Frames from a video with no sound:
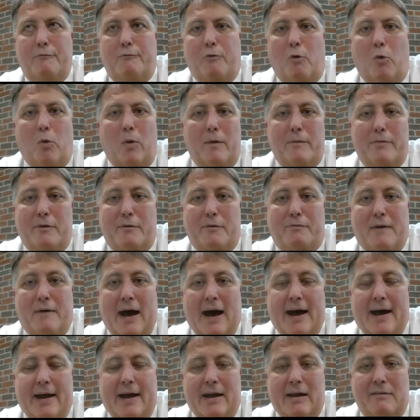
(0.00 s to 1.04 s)
4 of the
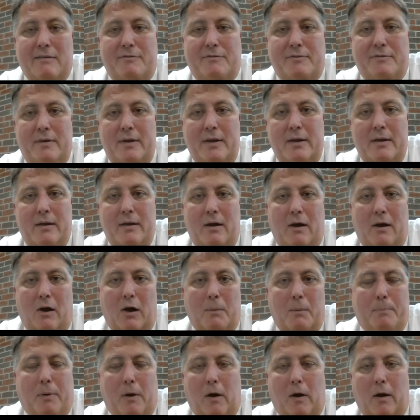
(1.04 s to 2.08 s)
5
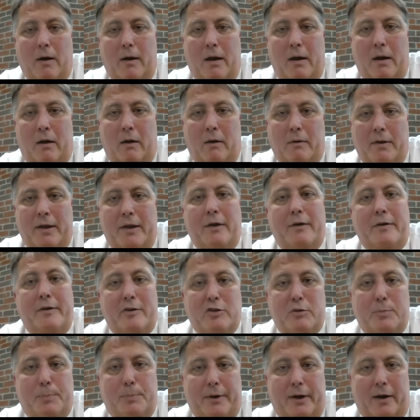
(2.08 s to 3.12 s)
are
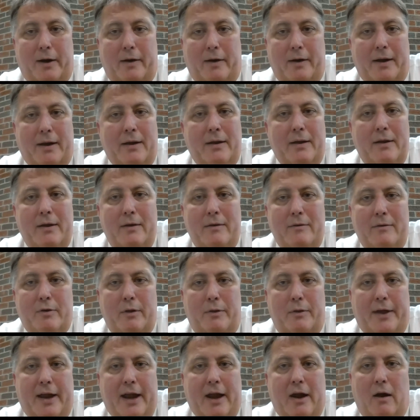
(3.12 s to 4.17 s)
interdisciplinary.
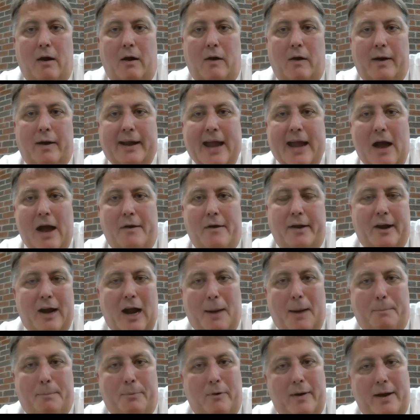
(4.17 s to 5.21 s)
So they are marketing and
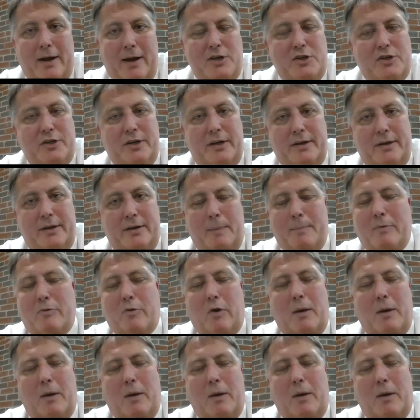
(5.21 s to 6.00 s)
operations,